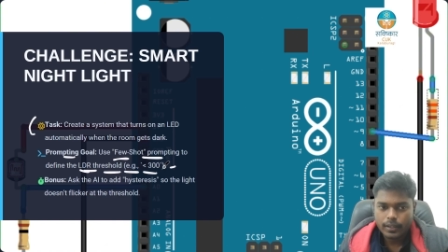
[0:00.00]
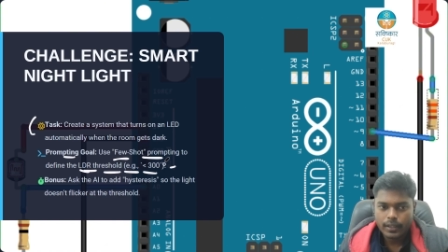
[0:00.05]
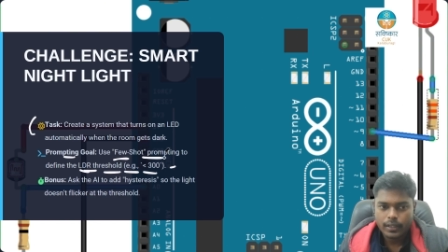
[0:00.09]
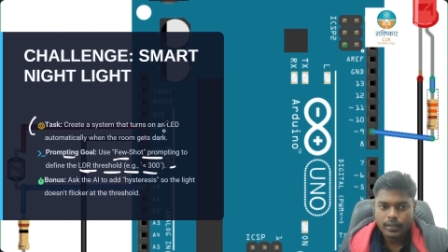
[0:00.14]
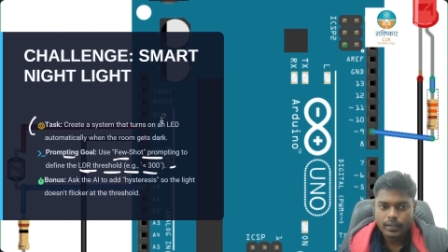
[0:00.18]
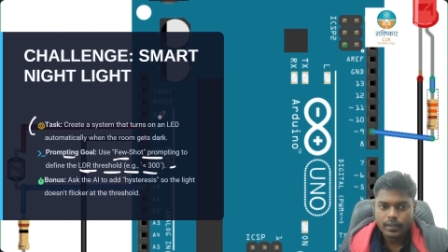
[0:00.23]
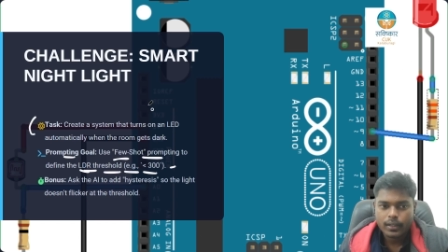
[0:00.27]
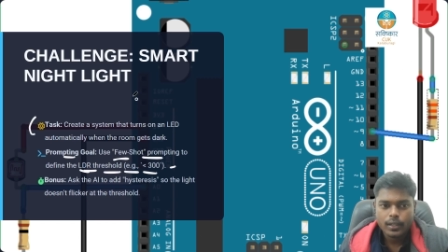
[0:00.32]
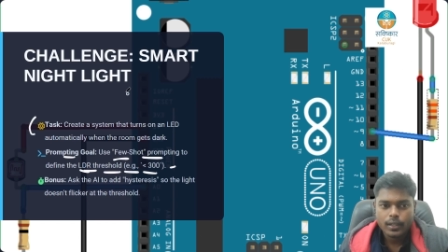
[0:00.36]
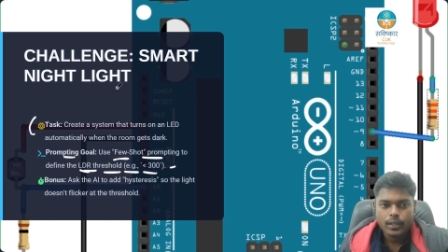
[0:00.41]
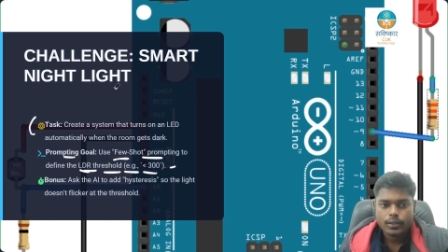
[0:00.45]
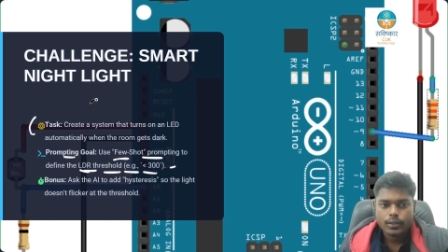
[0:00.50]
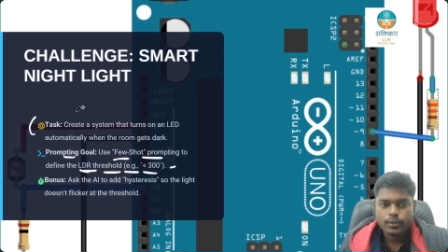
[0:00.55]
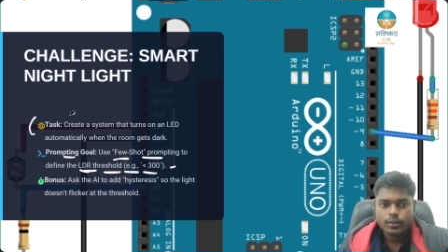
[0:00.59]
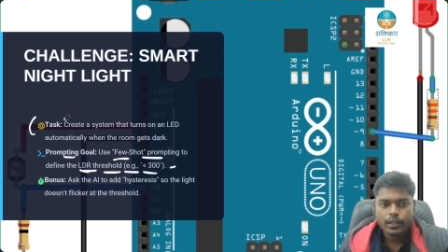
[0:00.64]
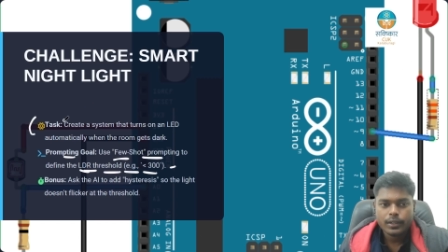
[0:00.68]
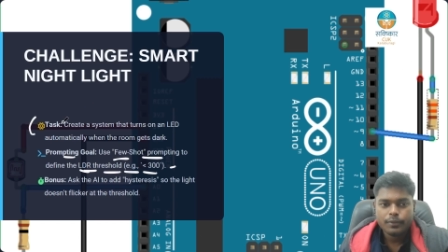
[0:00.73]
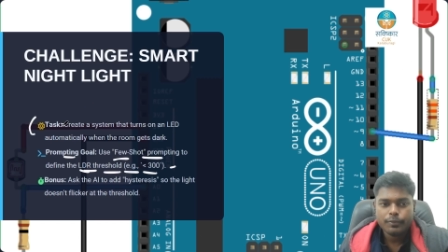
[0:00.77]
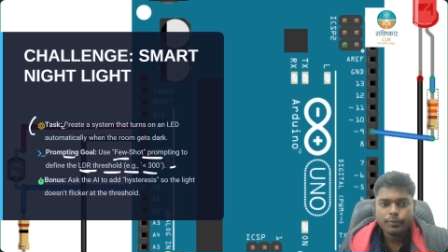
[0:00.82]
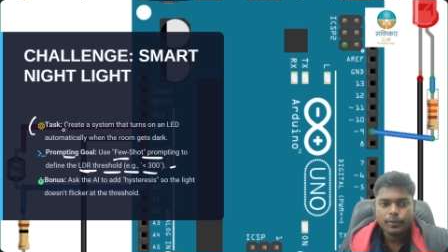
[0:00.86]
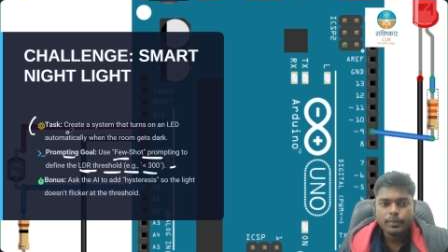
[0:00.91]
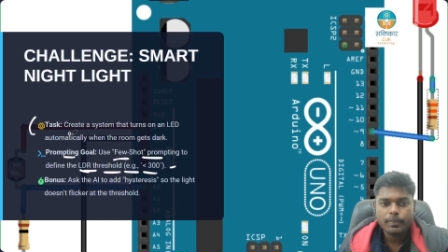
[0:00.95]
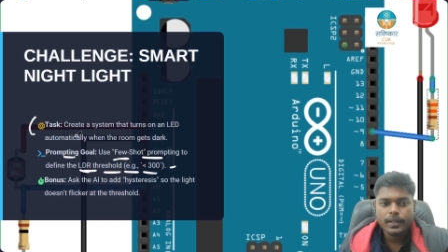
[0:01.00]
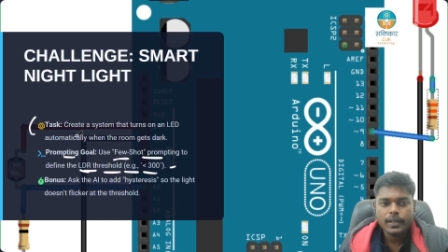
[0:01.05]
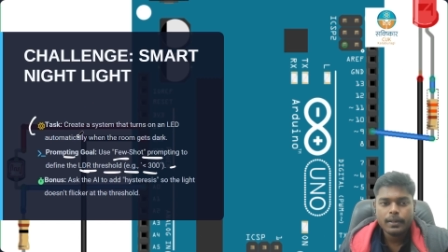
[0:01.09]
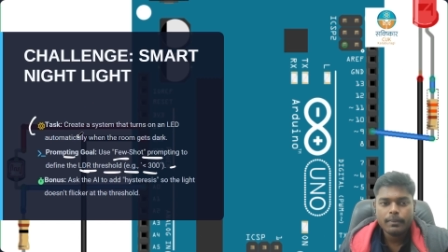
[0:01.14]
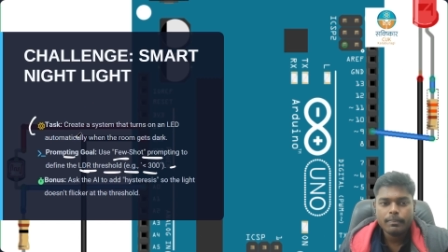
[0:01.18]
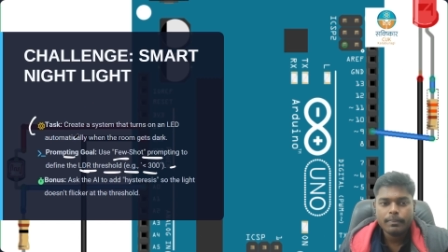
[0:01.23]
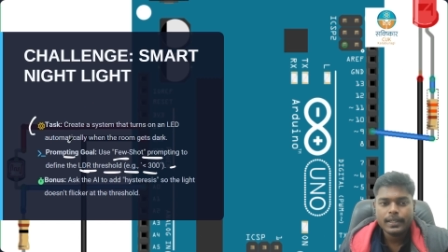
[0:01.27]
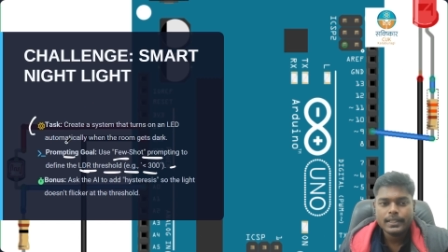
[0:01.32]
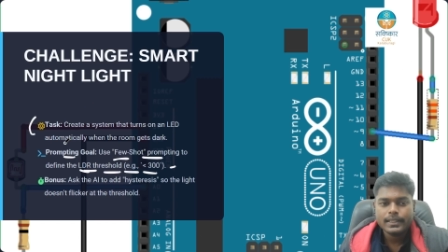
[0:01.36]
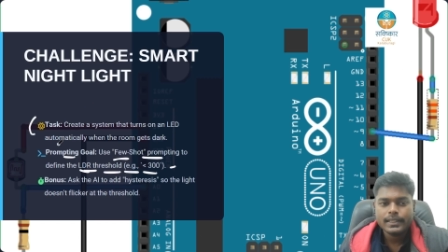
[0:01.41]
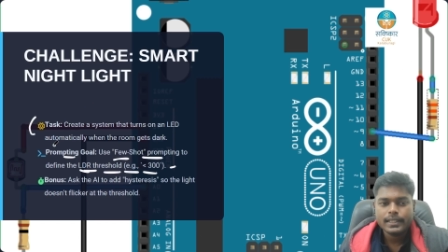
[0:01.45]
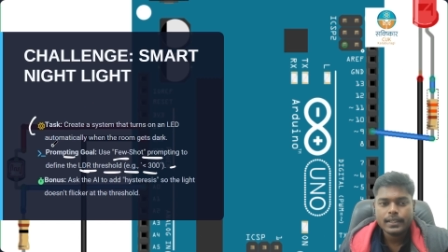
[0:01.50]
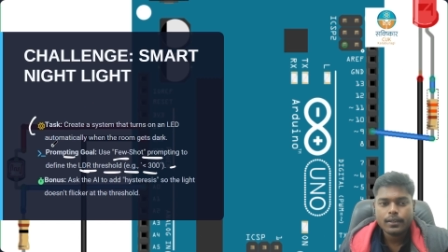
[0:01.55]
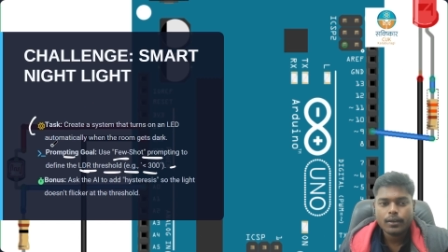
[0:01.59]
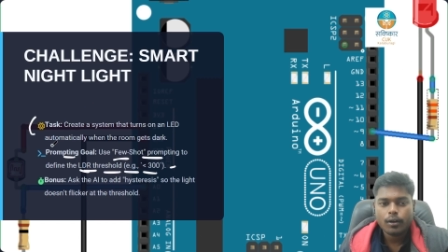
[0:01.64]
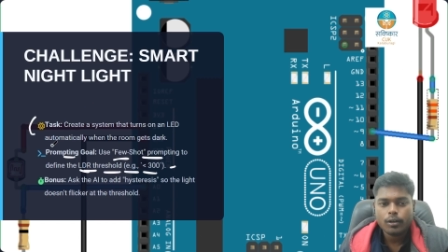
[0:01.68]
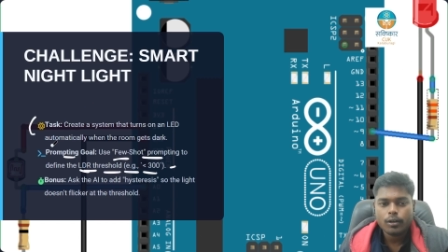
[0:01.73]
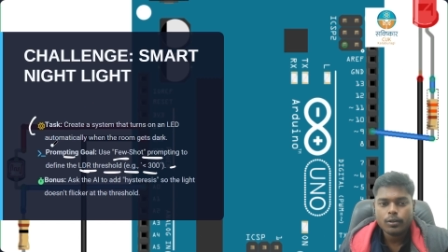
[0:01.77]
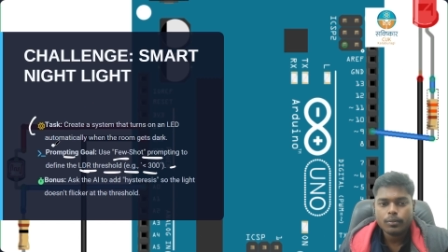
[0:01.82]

Okay, so it will be a basic